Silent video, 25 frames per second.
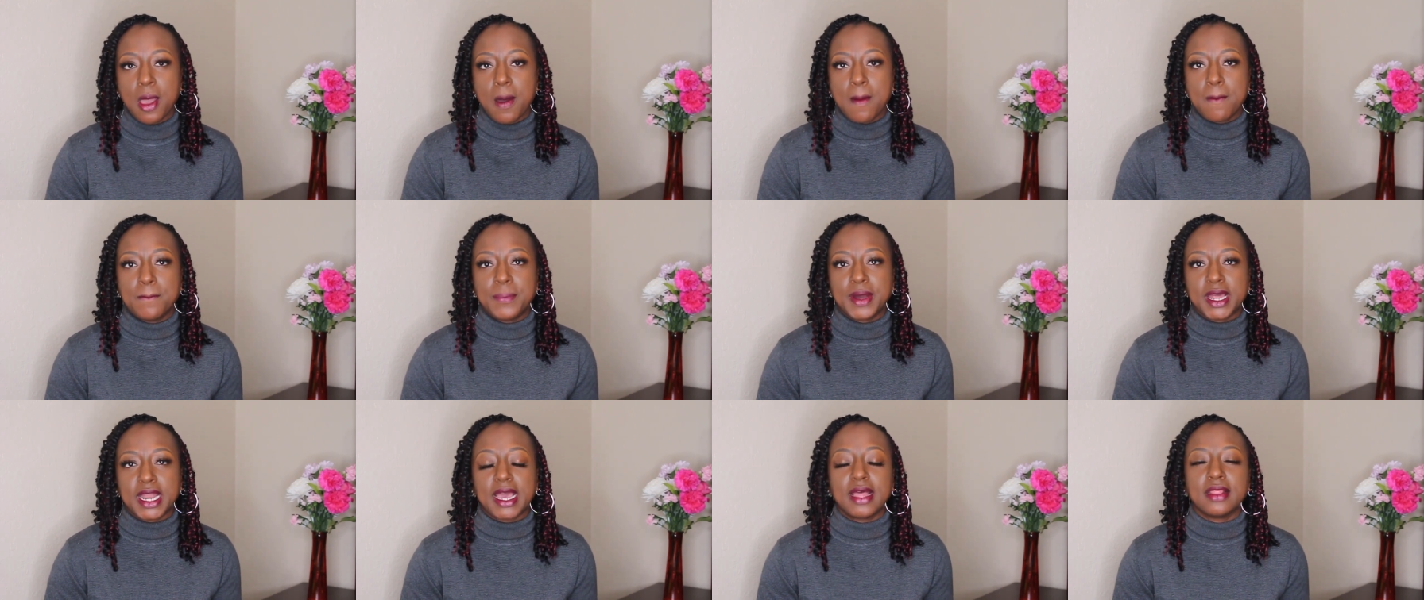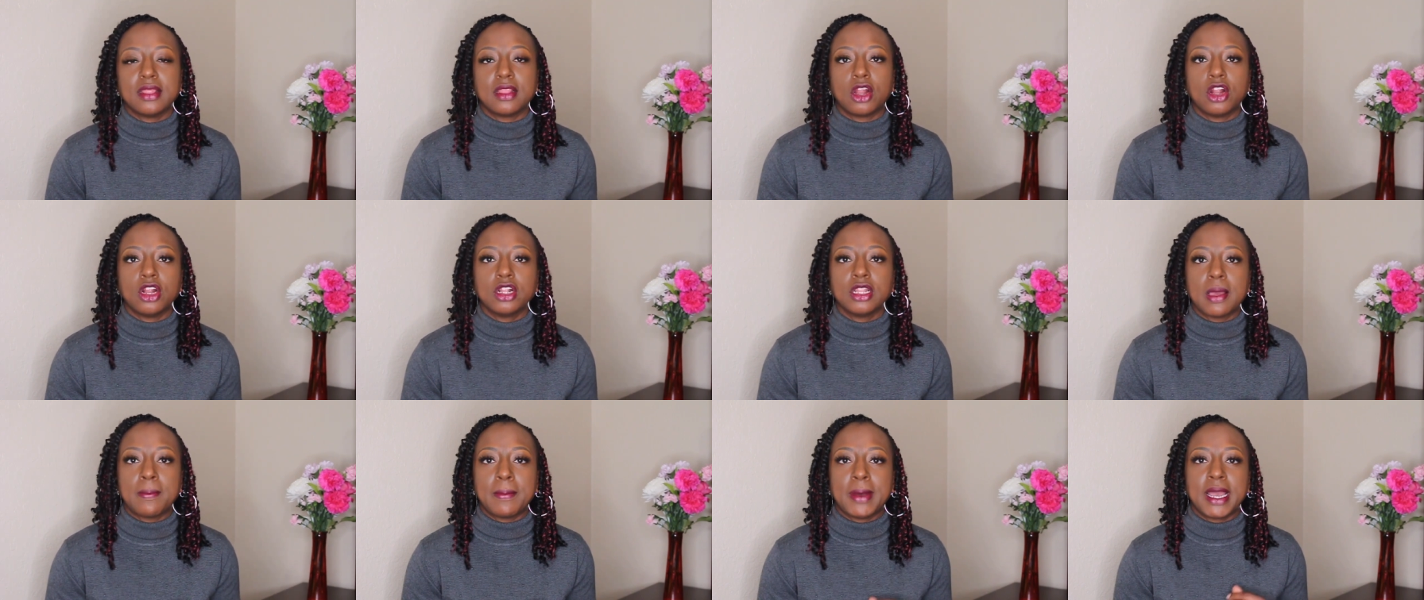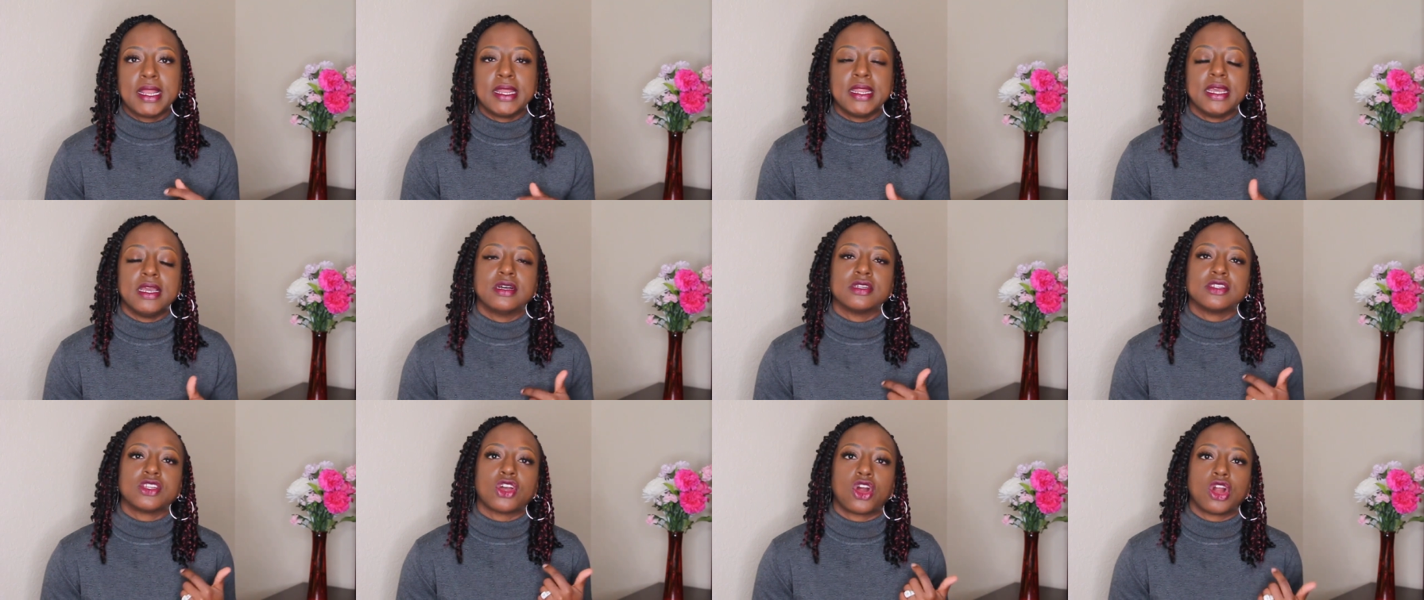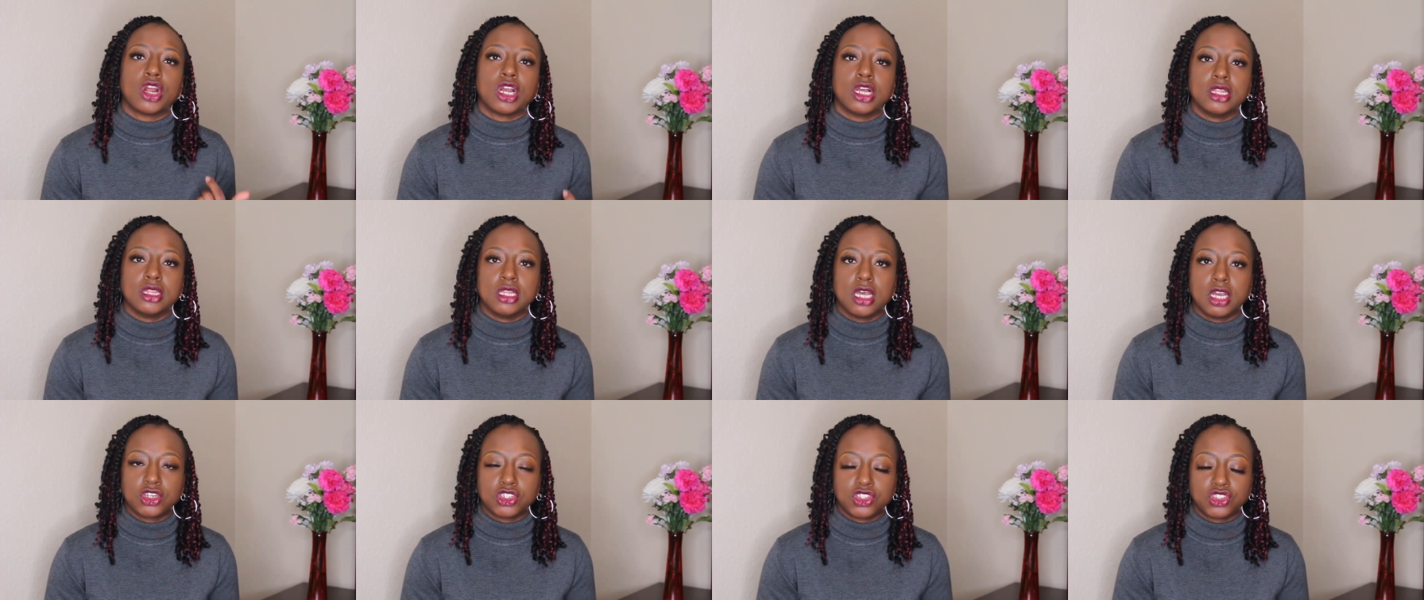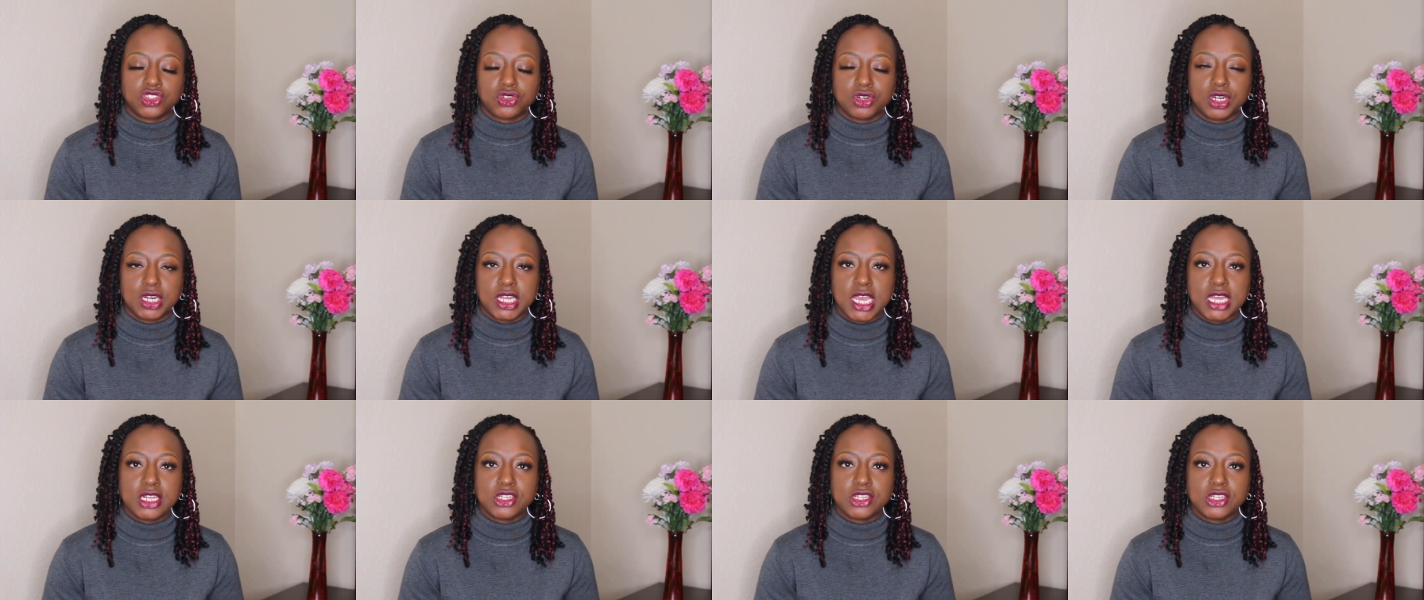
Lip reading: But I learned that my nails are a luxury,